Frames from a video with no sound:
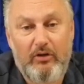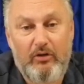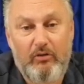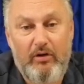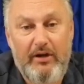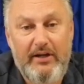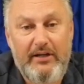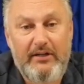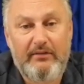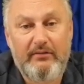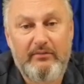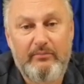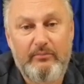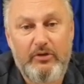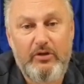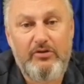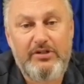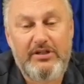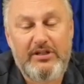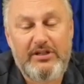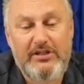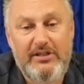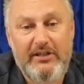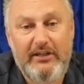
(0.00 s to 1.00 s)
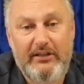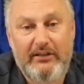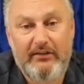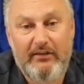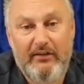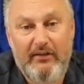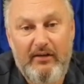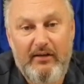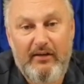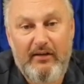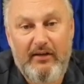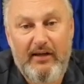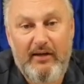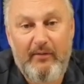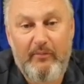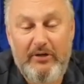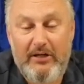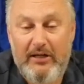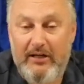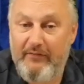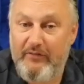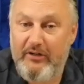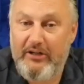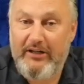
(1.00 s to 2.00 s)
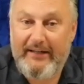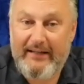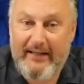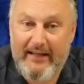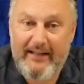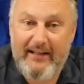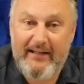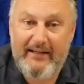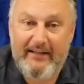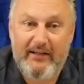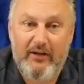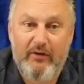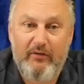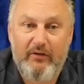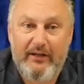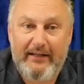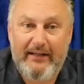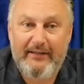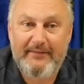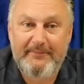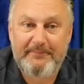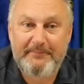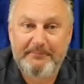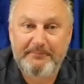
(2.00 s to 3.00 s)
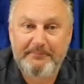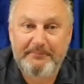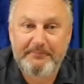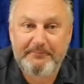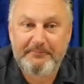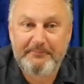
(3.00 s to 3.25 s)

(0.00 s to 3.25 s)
We've got a great music scene, and we'd love to get that going again.